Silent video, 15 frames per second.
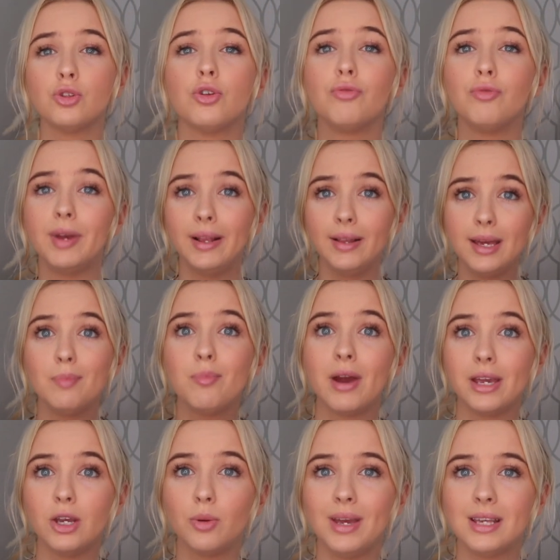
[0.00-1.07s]
they really
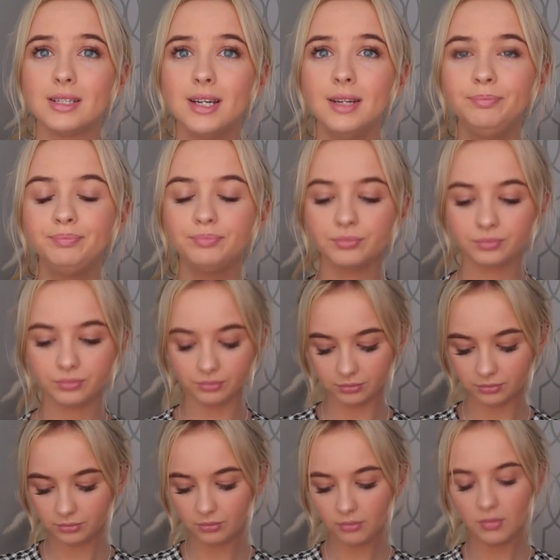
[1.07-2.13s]
bring your waist in.
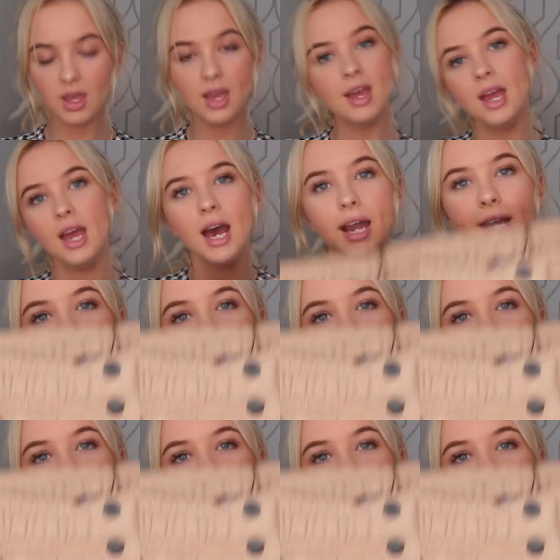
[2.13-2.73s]
And